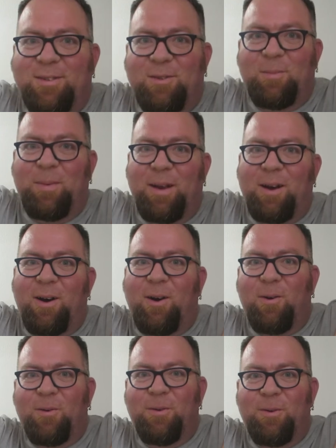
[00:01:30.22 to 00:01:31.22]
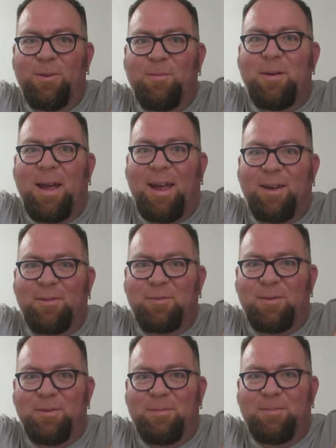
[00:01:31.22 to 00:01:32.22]
gonna be a whole new bathroom.
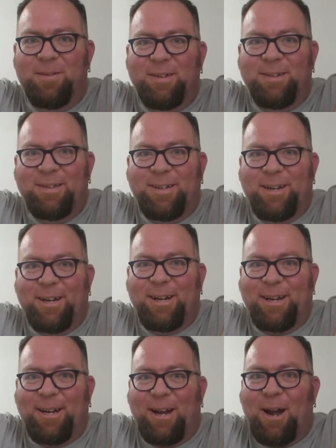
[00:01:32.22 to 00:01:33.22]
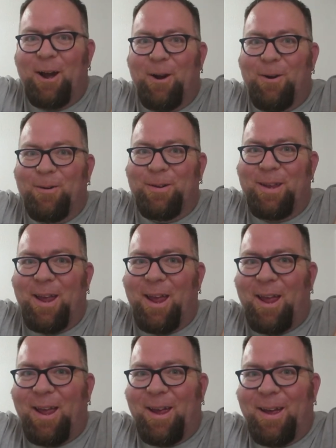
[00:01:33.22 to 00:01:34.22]
A whole new bathroom. Oh
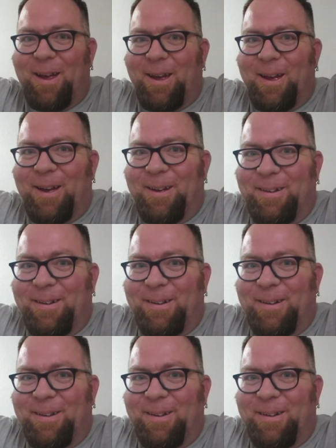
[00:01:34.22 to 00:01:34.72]
yeah. Oh